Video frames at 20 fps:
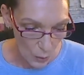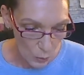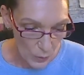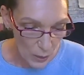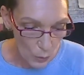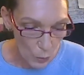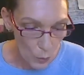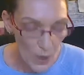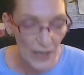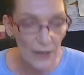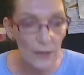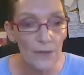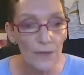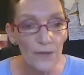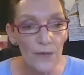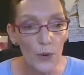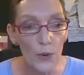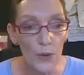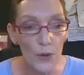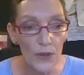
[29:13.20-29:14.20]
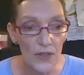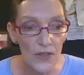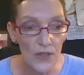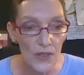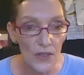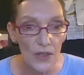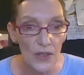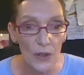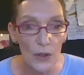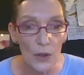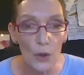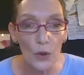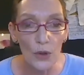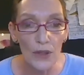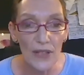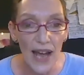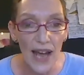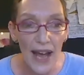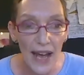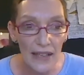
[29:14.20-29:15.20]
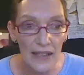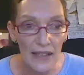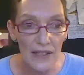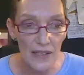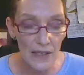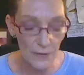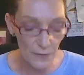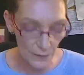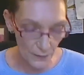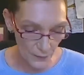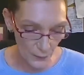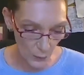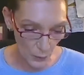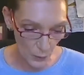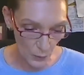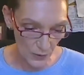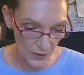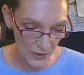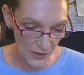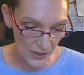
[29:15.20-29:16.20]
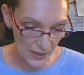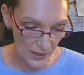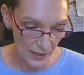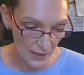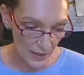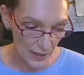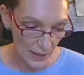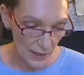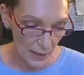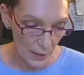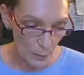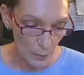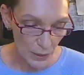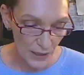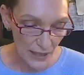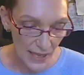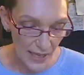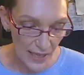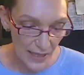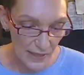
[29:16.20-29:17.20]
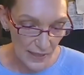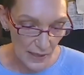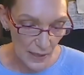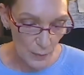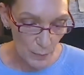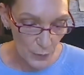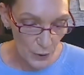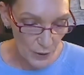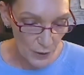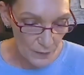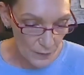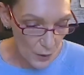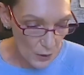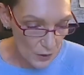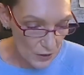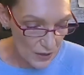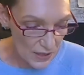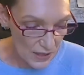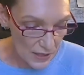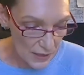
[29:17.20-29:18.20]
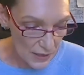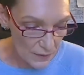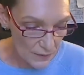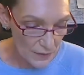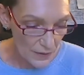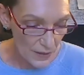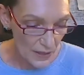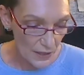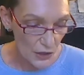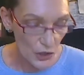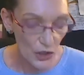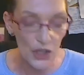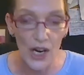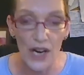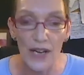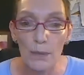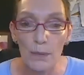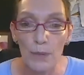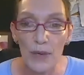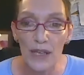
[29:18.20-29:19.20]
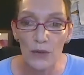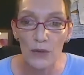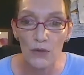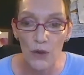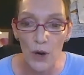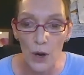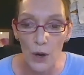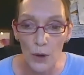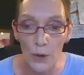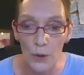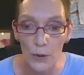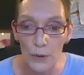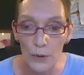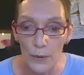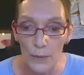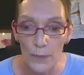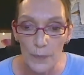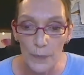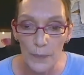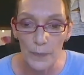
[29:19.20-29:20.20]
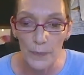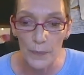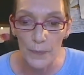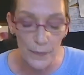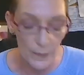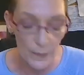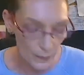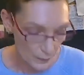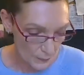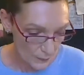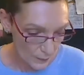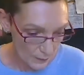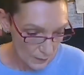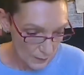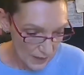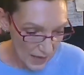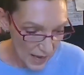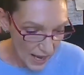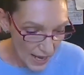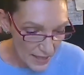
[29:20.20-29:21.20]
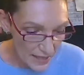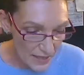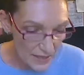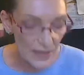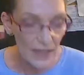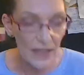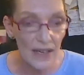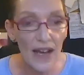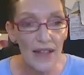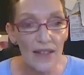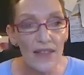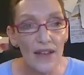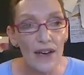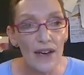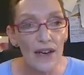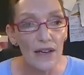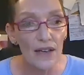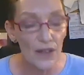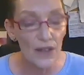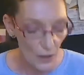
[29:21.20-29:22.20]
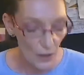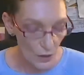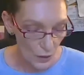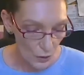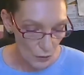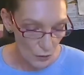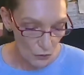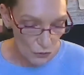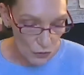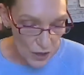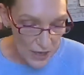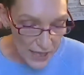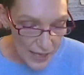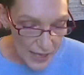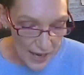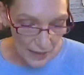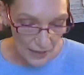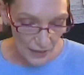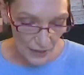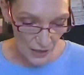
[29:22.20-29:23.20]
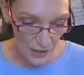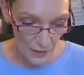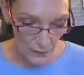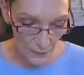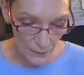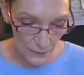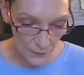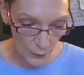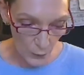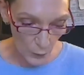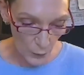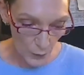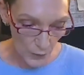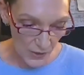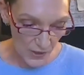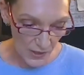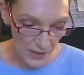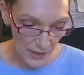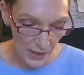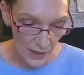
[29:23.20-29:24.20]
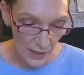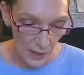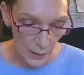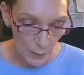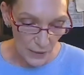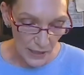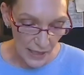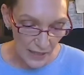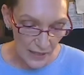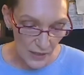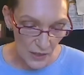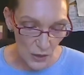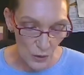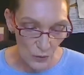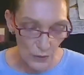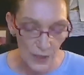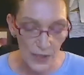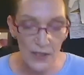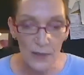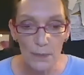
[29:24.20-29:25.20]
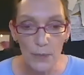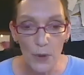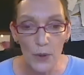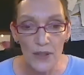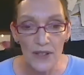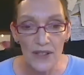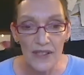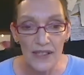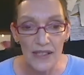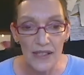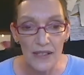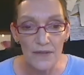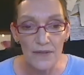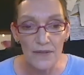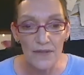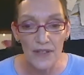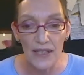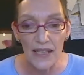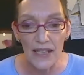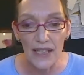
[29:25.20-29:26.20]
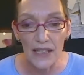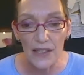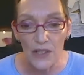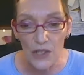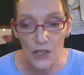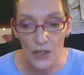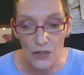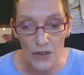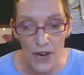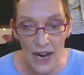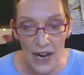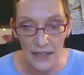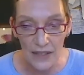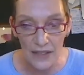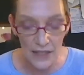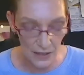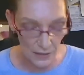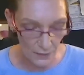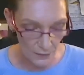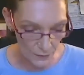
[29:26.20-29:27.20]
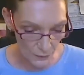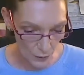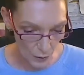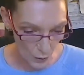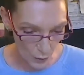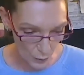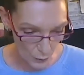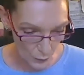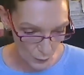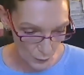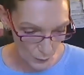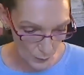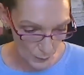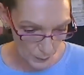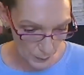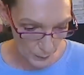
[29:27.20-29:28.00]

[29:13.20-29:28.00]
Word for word: where one force, called active force, plays a provocative, shaping role, and another, reactive force, plays a responsive, interactive role.